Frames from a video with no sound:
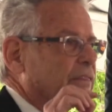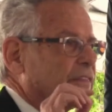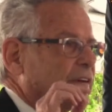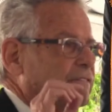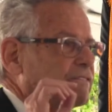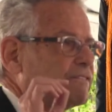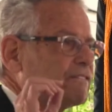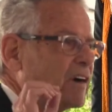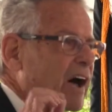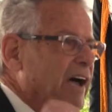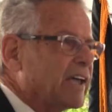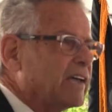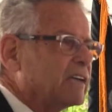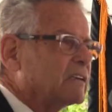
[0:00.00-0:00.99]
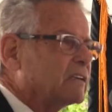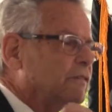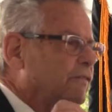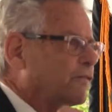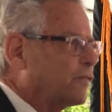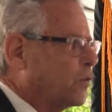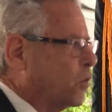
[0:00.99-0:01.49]
"The final
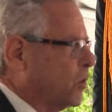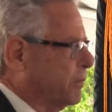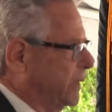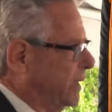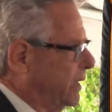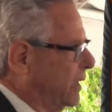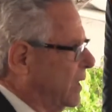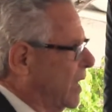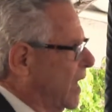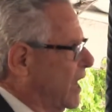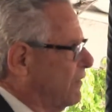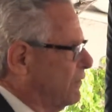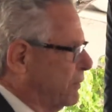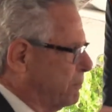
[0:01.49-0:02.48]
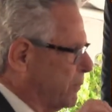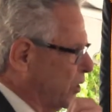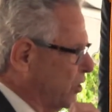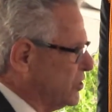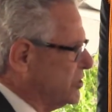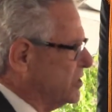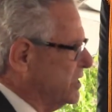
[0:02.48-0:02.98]
forming of a
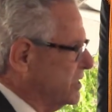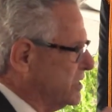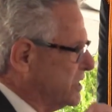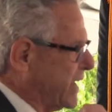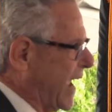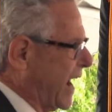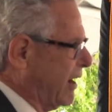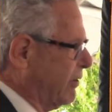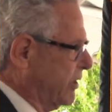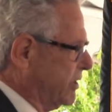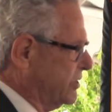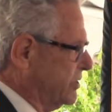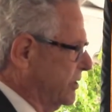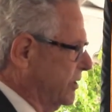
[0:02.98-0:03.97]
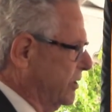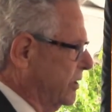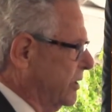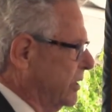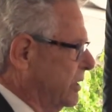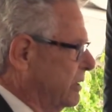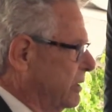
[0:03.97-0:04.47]
person's character,